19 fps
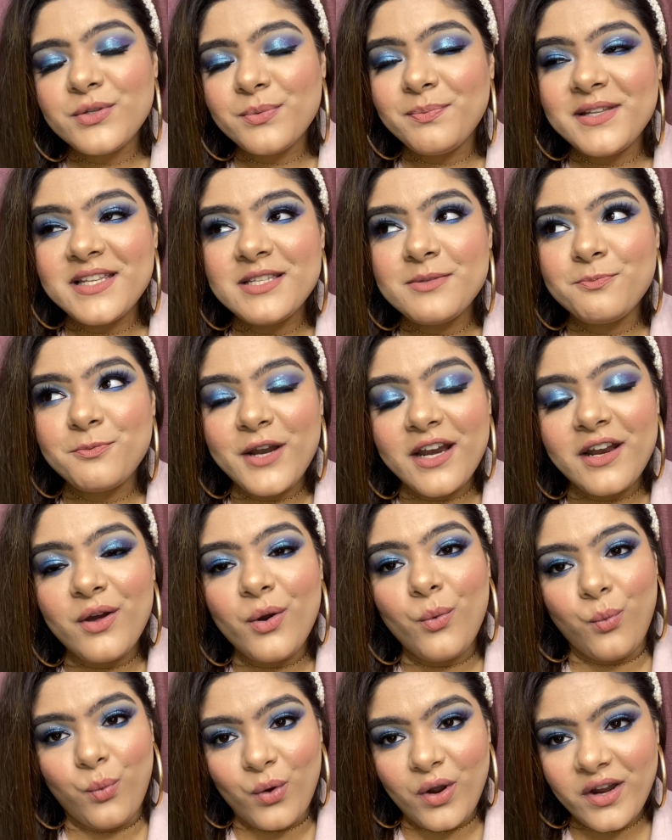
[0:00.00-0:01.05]
please spread a
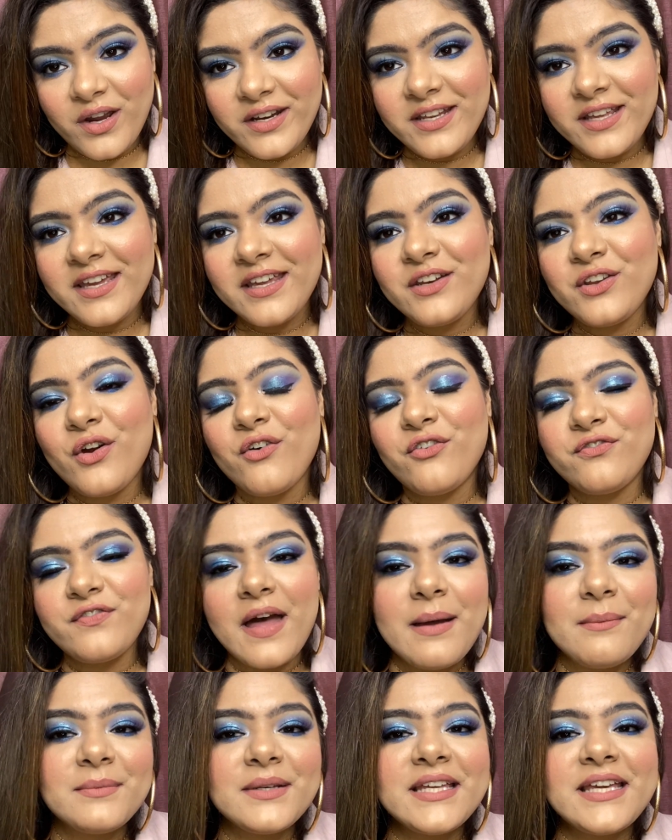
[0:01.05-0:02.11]
word in your
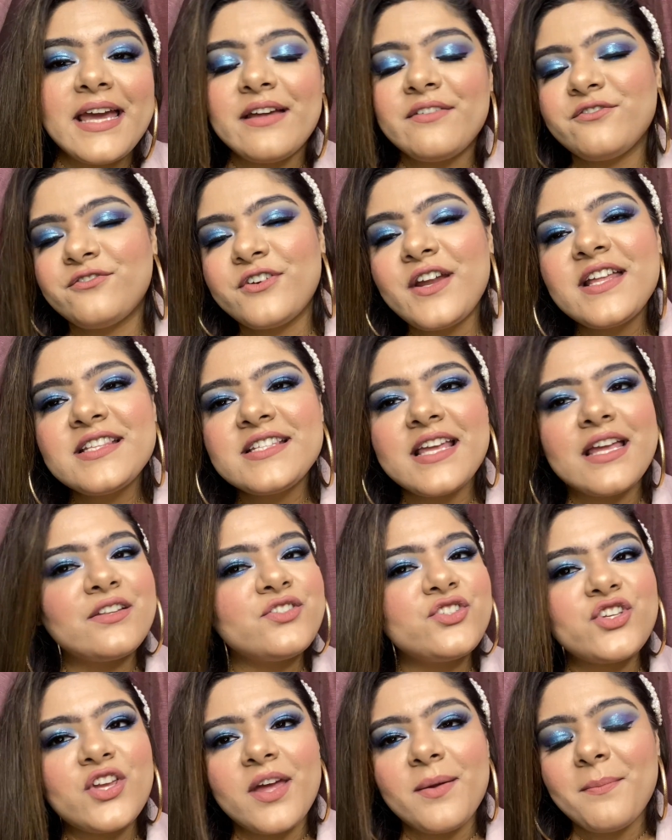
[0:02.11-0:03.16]
family and friends and
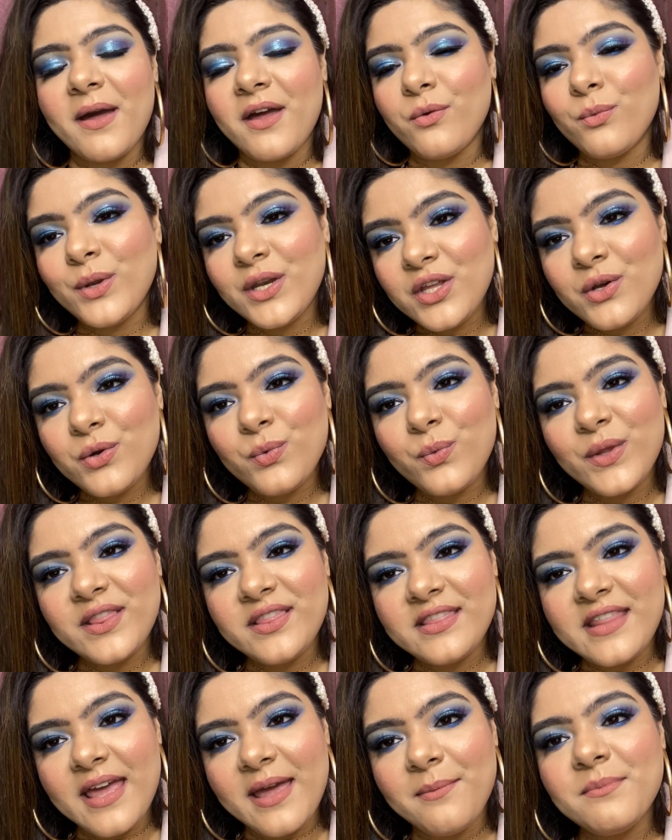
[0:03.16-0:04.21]
share my video
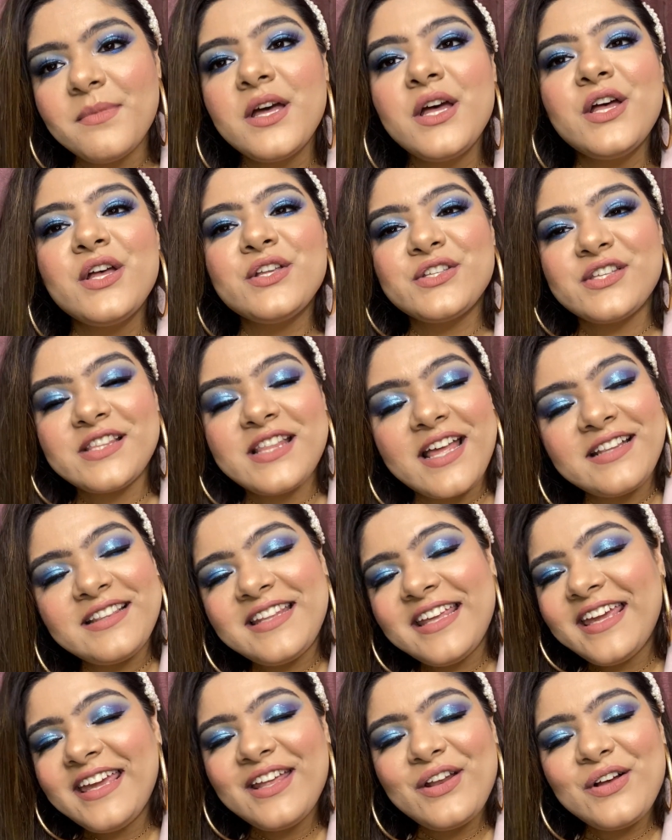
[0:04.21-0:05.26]
with them so that
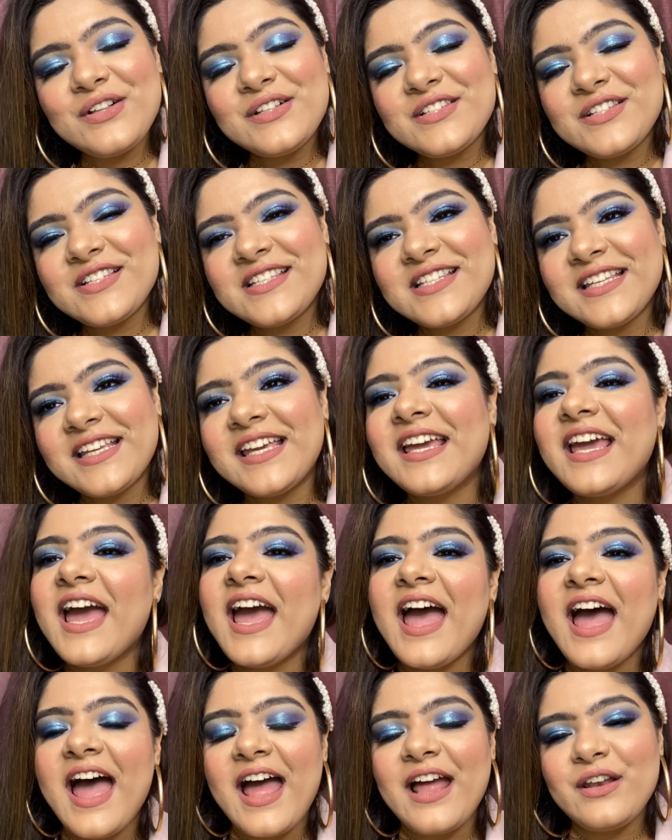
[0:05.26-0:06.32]
they can also see
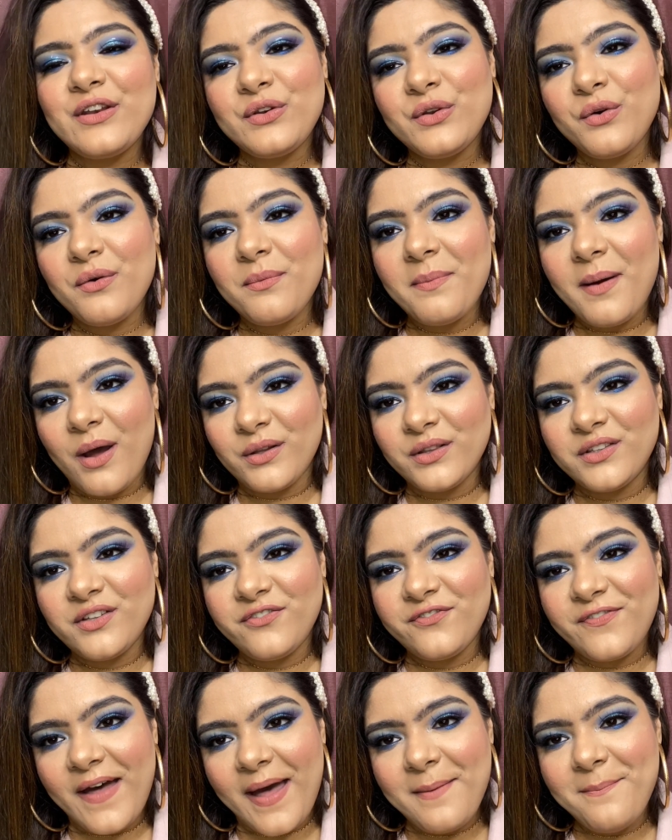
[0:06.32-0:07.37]
and know about the
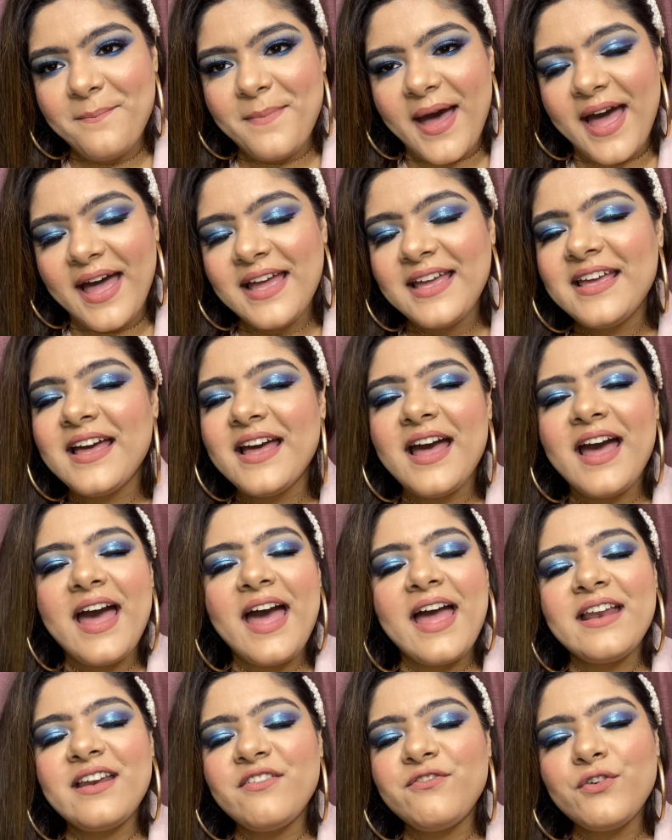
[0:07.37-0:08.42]
Fab bag.
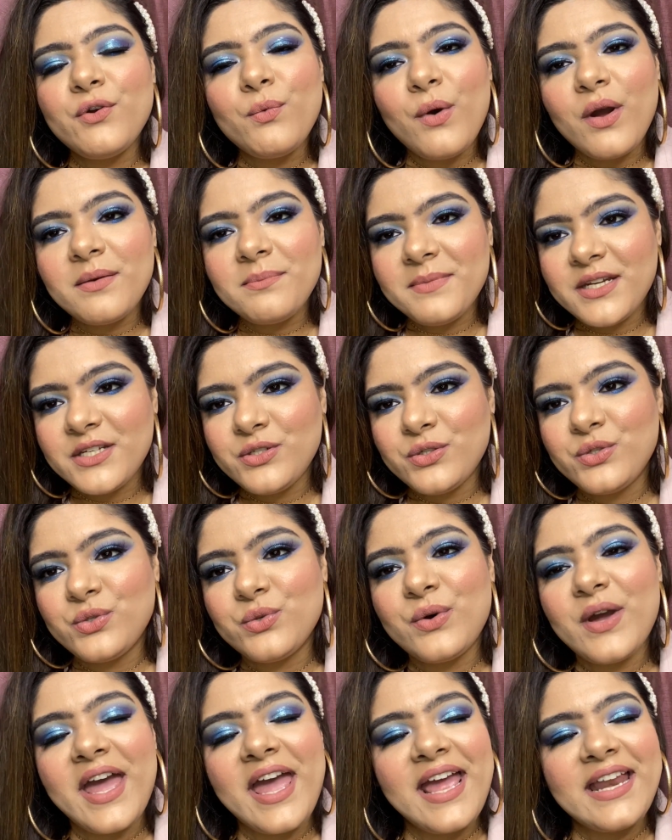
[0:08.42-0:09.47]
And if you want me to
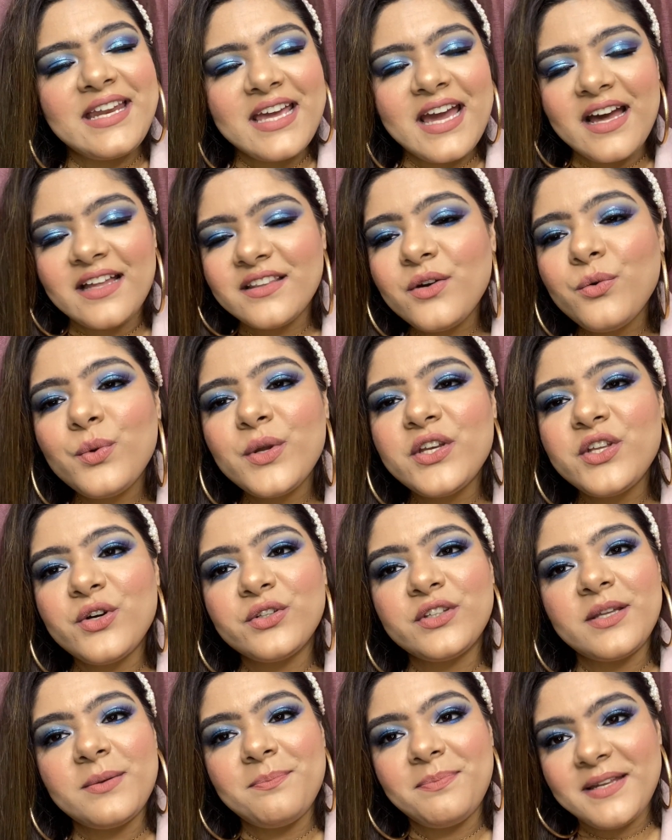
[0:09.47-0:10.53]
do any other video,
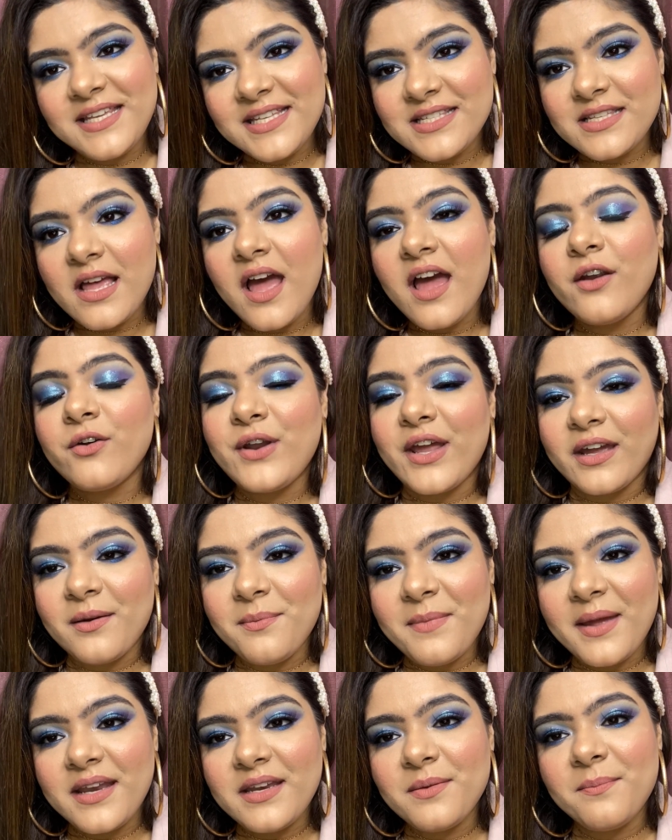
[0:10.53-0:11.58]
then please
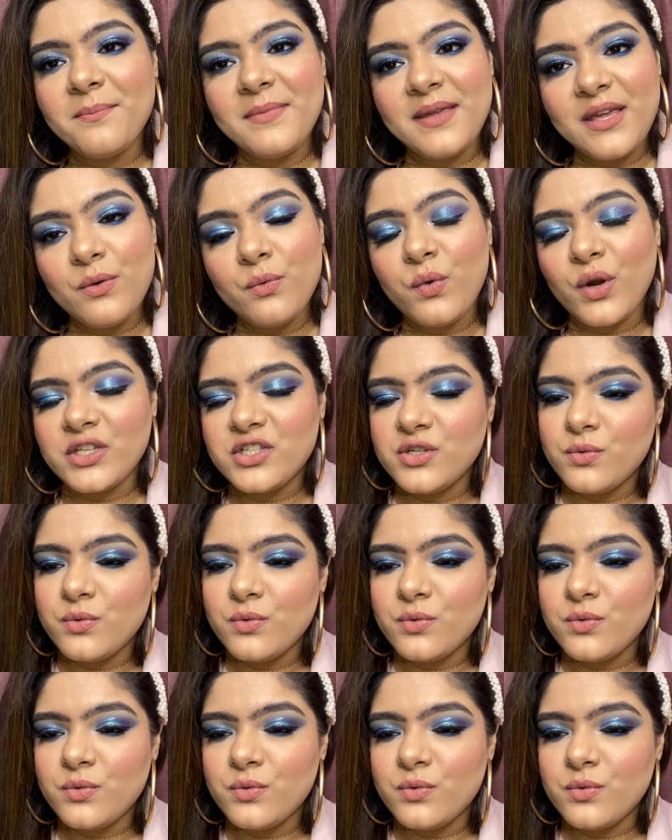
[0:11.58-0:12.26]
recommend me what you